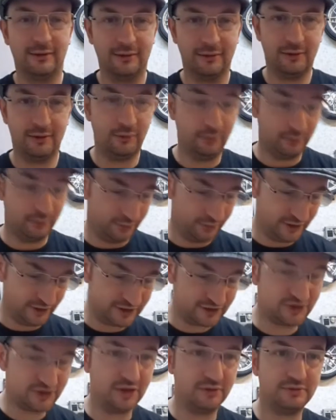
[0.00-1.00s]
Oh,
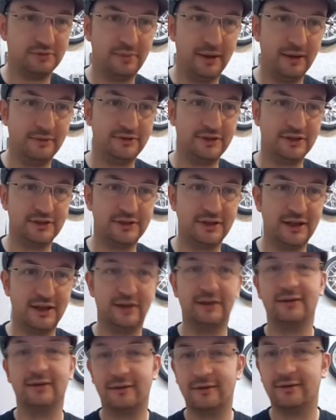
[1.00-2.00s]
this tune's bouncy, isn't it?
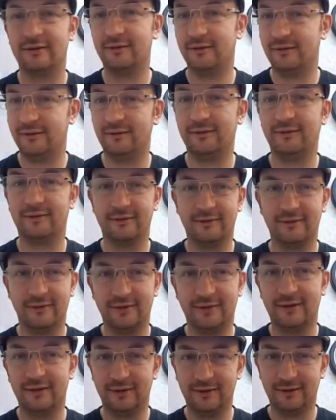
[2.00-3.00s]

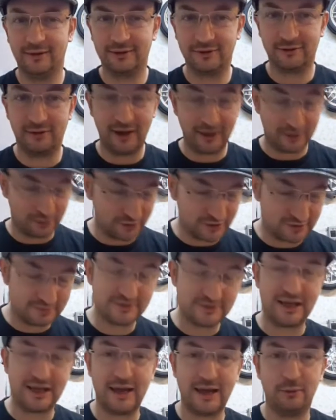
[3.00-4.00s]
It's a great
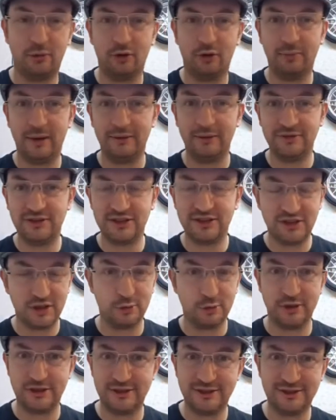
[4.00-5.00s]
Christmas AY bouncy
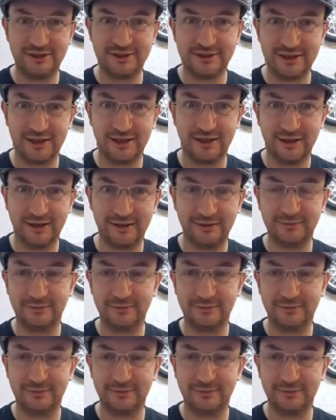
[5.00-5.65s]
tune, this is, isn't it, eh?